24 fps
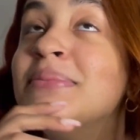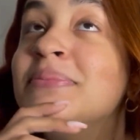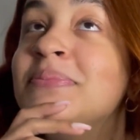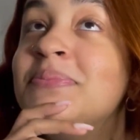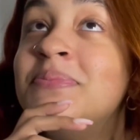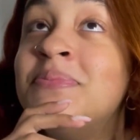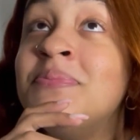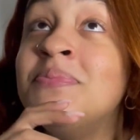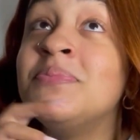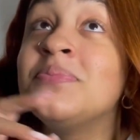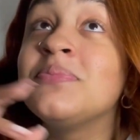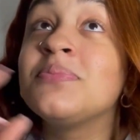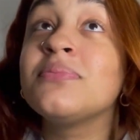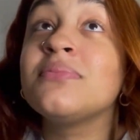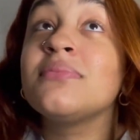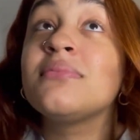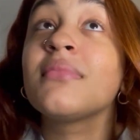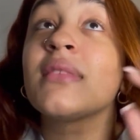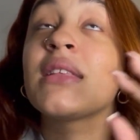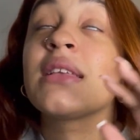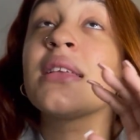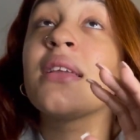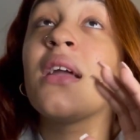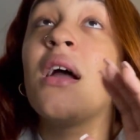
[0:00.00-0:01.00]

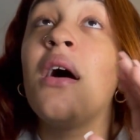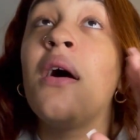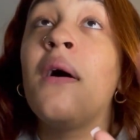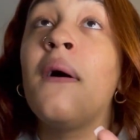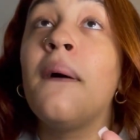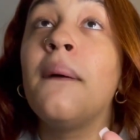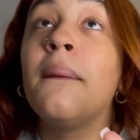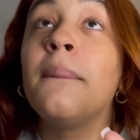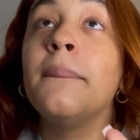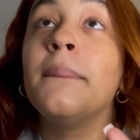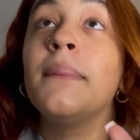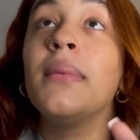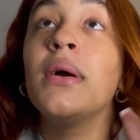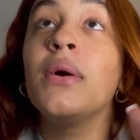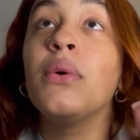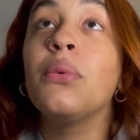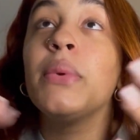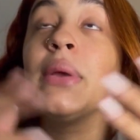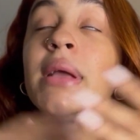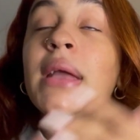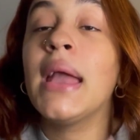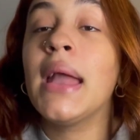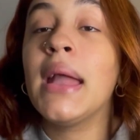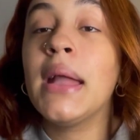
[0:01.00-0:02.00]

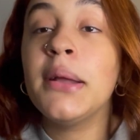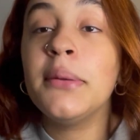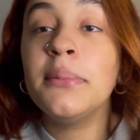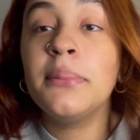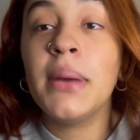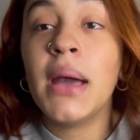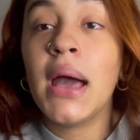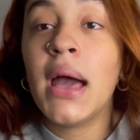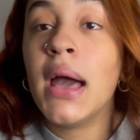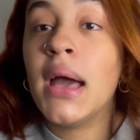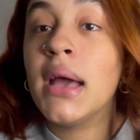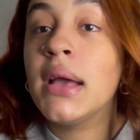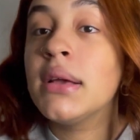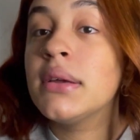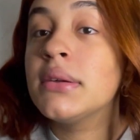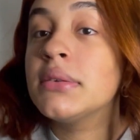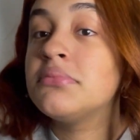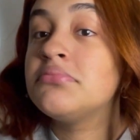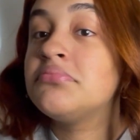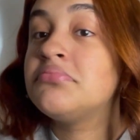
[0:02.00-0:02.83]
we came back,